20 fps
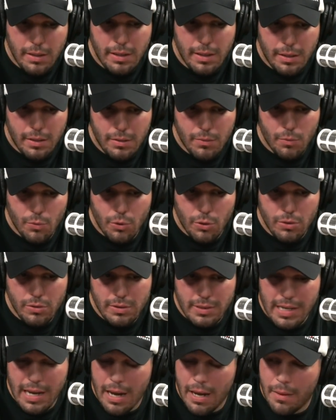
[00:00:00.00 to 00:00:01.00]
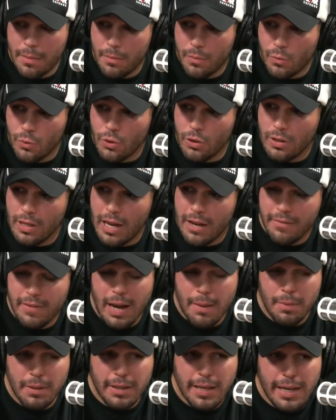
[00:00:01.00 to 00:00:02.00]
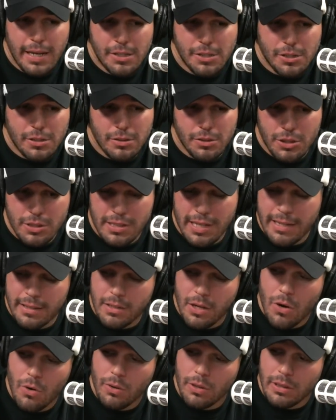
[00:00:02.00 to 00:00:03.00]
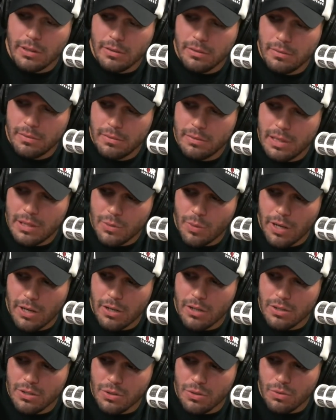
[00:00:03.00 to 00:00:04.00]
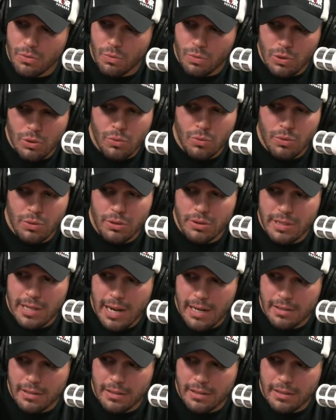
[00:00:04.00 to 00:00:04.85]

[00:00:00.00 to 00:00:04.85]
in real time, real life application, just like Tony. That's why he calls it real world